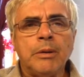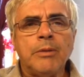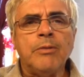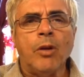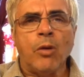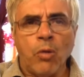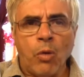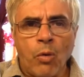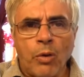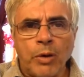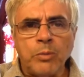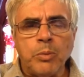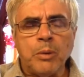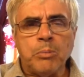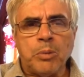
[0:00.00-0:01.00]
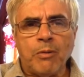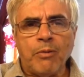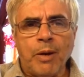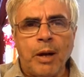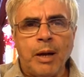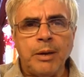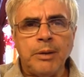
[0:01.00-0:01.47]
The Lord will
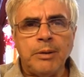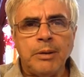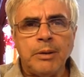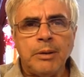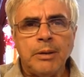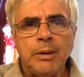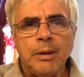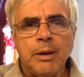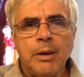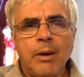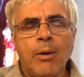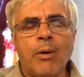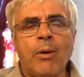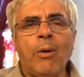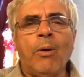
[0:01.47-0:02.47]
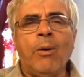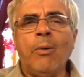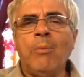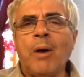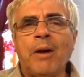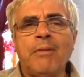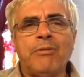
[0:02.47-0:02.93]
provide.
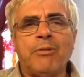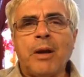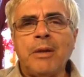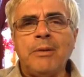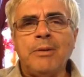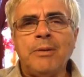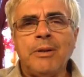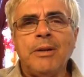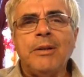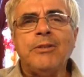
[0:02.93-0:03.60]
Oh, my friend,